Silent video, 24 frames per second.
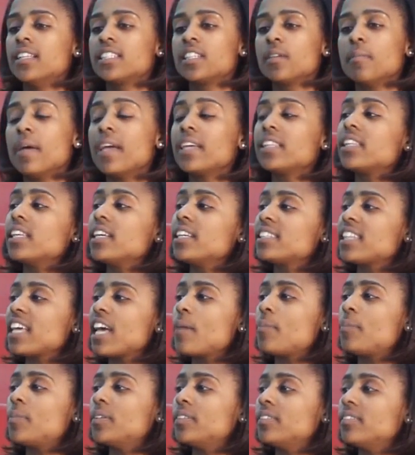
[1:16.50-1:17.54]
to make things
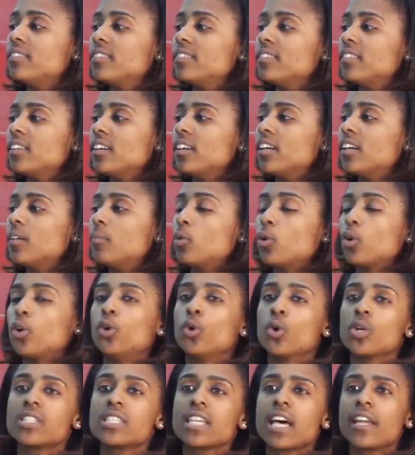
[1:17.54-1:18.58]
happen on the
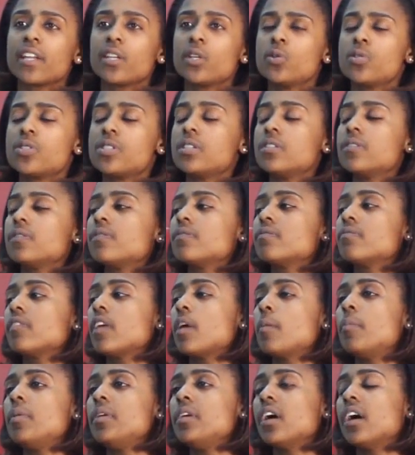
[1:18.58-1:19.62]
north side of Houston
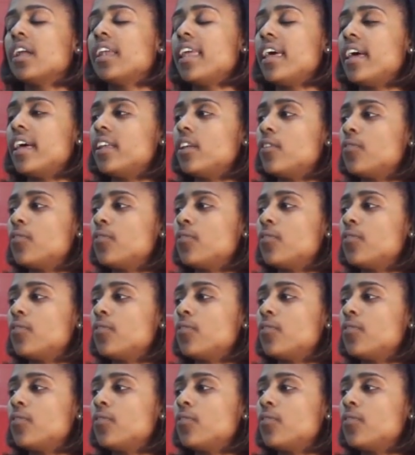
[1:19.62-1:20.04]
and beyond that